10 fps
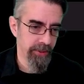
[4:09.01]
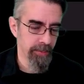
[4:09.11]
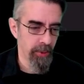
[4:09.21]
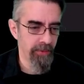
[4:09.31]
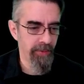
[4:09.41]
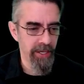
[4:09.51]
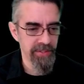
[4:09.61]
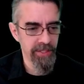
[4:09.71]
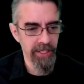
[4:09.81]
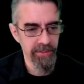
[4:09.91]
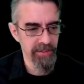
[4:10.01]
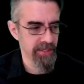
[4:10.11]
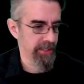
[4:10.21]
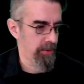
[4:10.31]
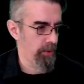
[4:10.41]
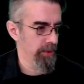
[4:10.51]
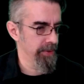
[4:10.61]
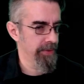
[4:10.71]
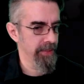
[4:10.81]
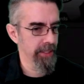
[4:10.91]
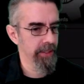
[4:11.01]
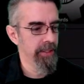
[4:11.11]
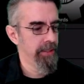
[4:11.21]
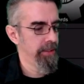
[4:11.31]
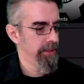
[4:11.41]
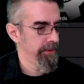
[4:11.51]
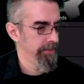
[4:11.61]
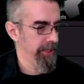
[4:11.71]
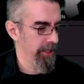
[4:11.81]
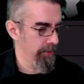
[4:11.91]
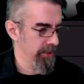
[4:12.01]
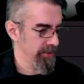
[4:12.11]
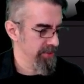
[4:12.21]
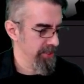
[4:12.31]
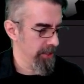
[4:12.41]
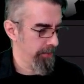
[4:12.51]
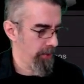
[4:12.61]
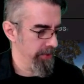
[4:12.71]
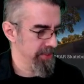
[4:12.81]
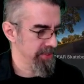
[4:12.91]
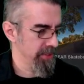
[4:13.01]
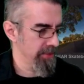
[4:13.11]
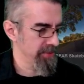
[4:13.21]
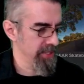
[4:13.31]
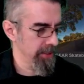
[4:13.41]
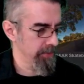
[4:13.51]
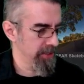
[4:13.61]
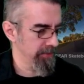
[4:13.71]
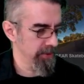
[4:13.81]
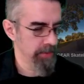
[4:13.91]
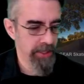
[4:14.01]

Your profile settings is like a whole other thing, where you can set up all this stuff, set up different